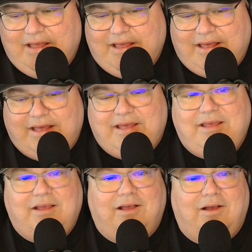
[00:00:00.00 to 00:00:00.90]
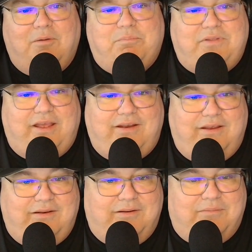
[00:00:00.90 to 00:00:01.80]
he
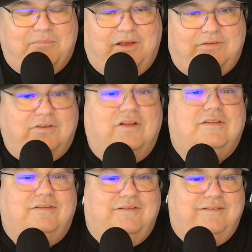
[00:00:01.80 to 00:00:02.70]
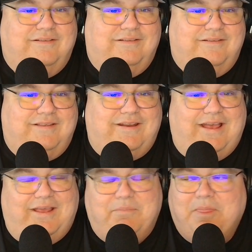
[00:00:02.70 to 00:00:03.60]
updated my son
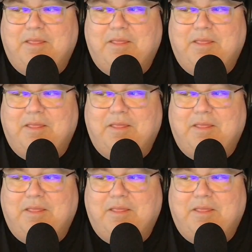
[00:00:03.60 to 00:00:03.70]
today.